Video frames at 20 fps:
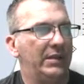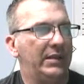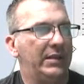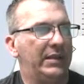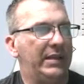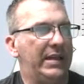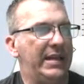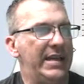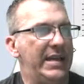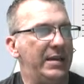
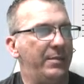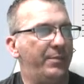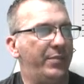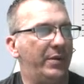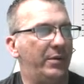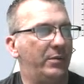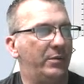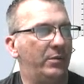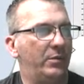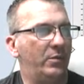Keep
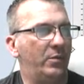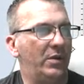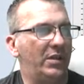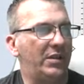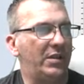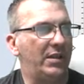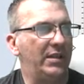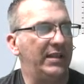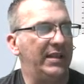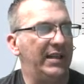what's
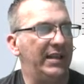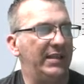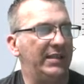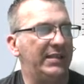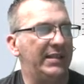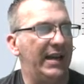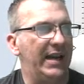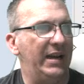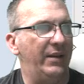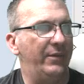on the
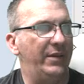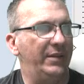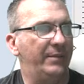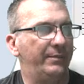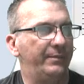inside of it.